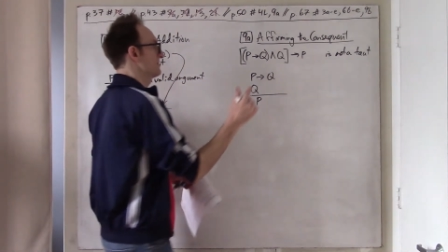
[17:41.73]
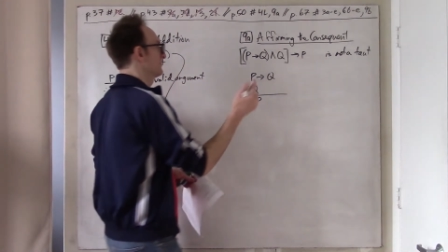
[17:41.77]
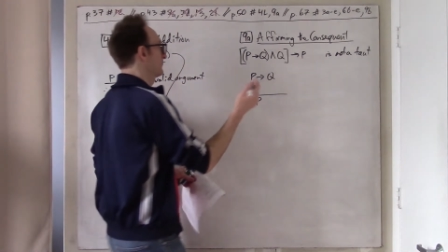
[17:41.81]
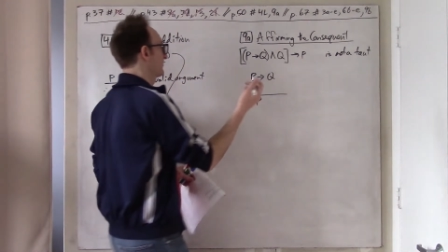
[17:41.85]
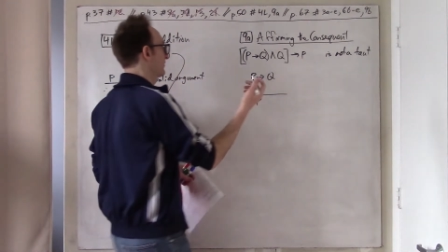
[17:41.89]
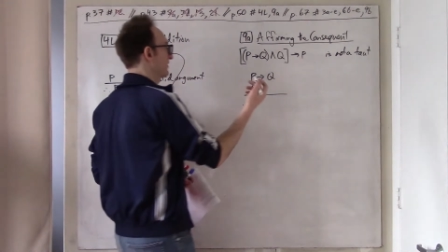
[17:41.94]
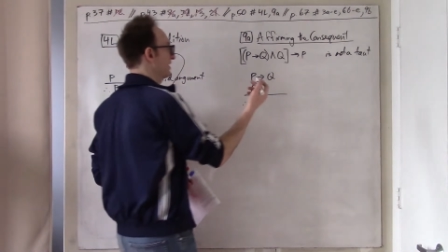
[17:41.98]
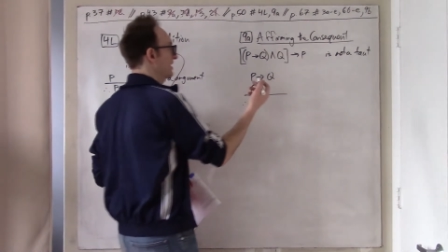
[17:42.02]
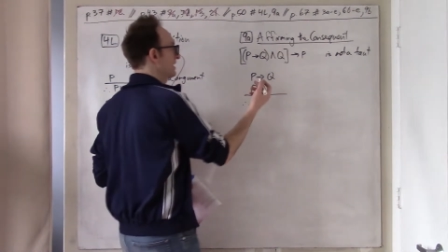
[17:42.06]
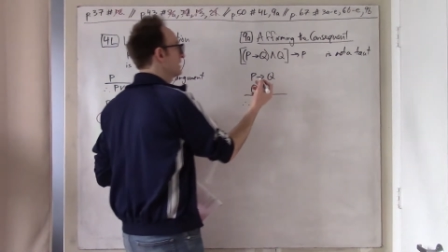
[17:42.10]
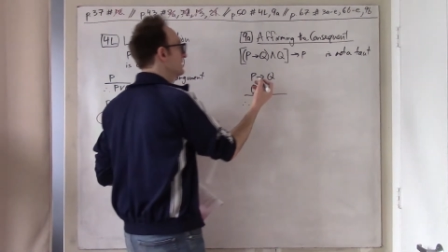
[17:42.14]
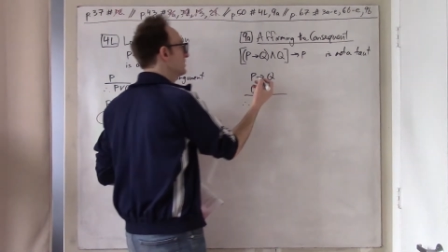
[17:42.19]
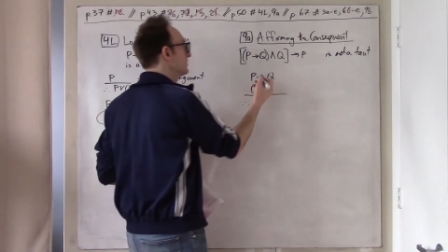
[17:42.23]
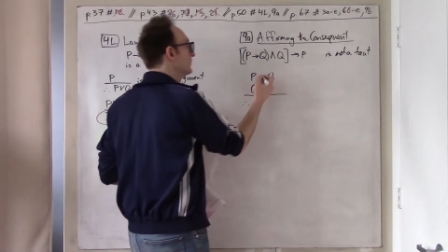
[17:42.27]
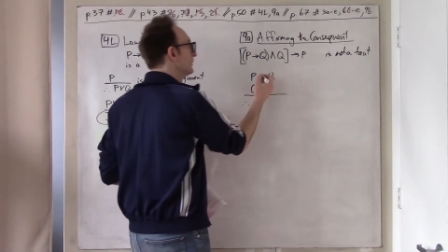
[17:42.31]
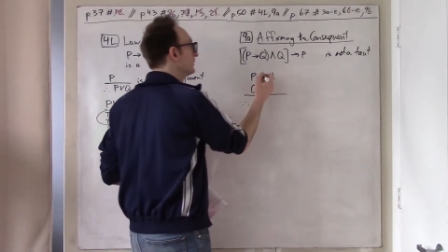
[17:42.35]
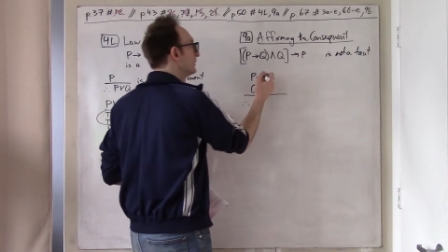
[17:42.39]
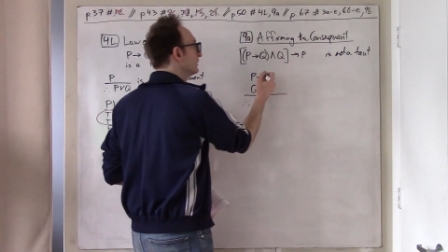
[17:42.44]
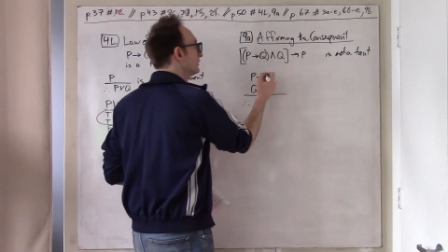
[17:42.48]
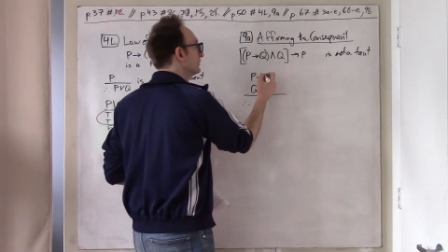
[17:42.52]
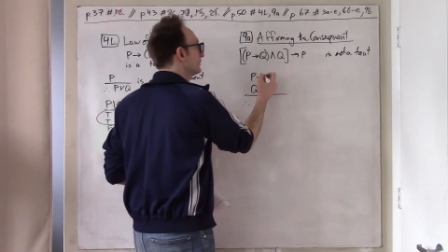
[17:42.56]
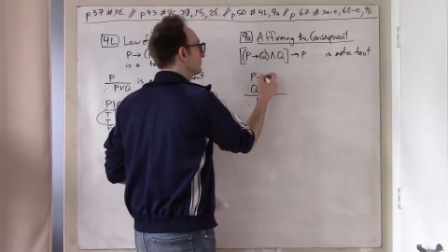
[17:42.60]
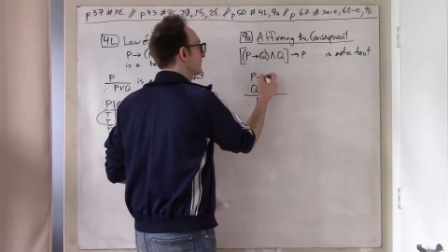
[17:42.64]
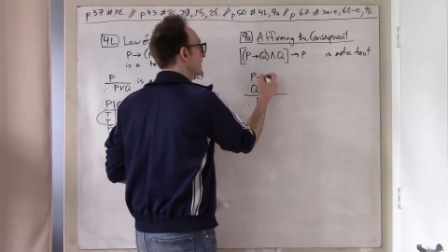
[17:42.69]
of thing you
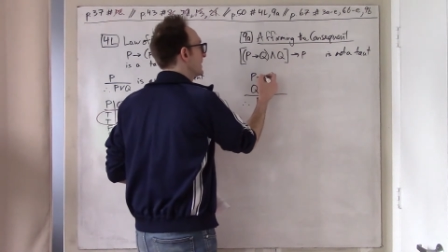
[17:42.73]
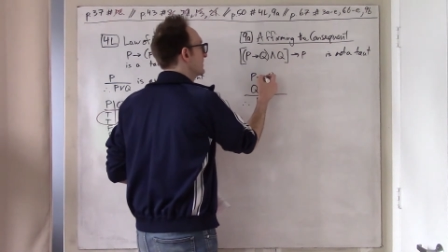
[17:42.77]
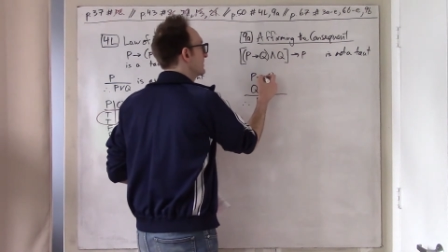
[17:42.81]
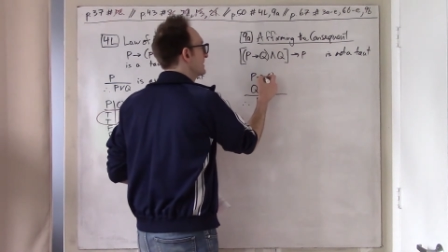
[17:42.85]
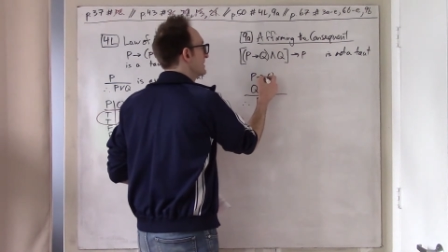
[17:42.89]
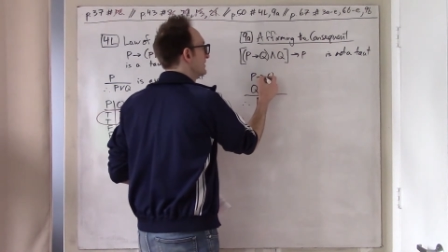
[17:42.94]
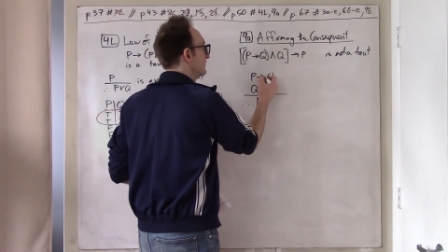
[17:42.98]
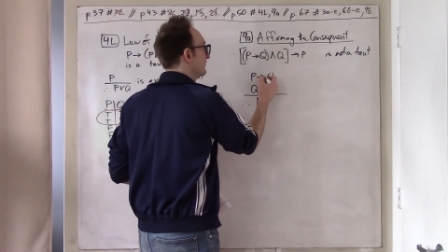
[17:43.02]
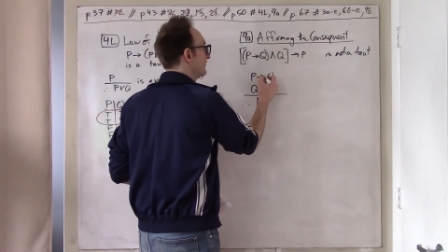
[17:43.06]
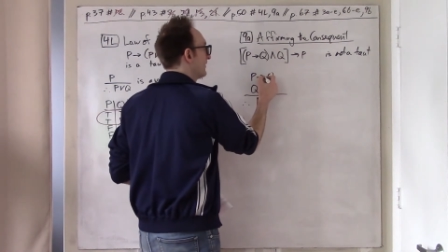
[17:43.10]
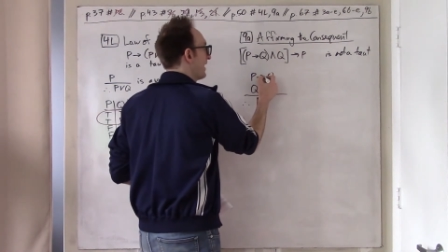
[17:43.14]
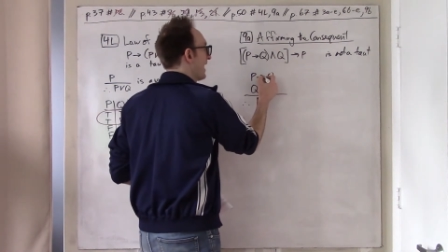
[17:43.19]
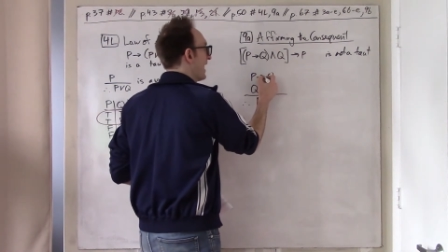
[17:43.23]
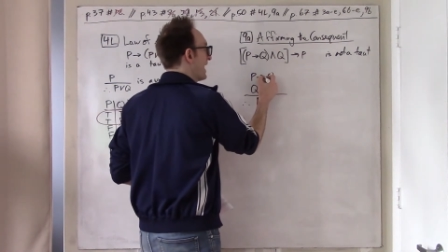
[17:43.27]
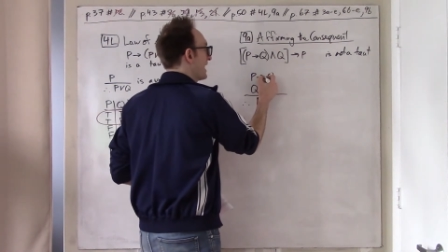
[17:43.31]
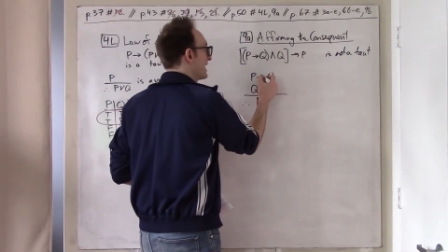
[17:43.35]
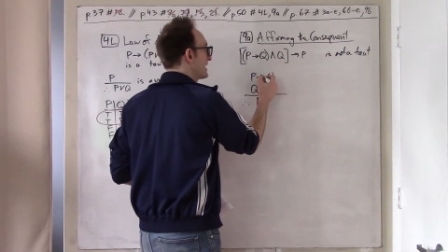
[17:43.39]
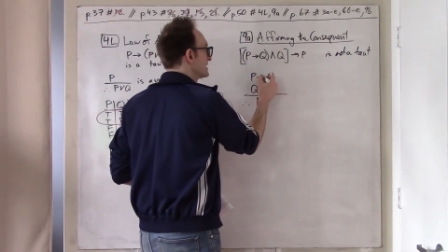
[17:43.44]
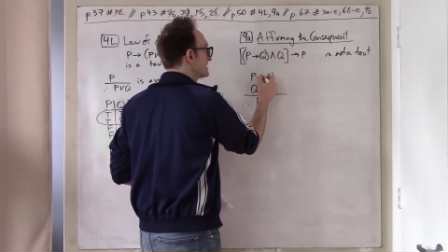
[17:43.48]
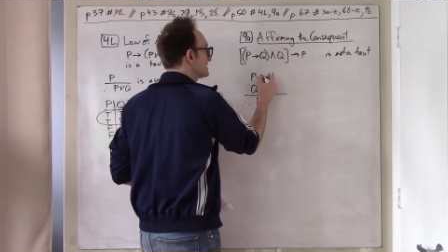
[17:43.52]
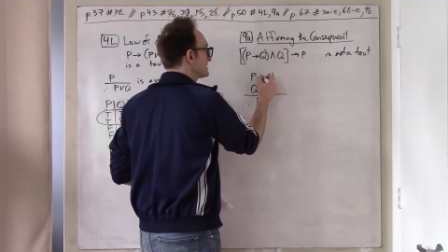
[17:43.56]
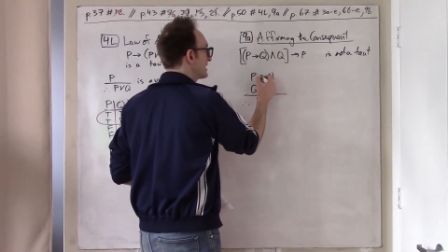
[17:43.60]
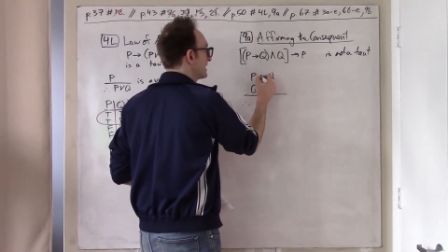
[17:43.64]
will maybe find.